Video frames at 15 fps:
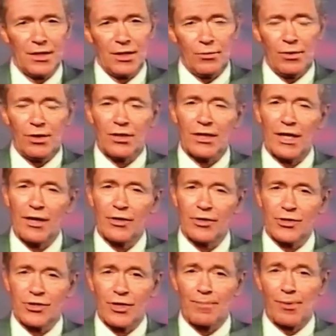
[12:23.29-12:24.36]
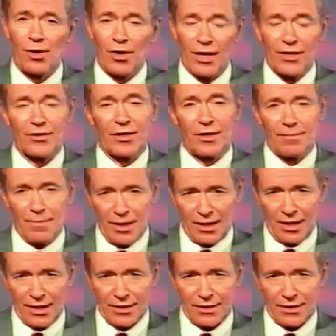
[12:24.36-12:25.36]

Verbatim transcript: We'll look at how you should deploy it in a minute.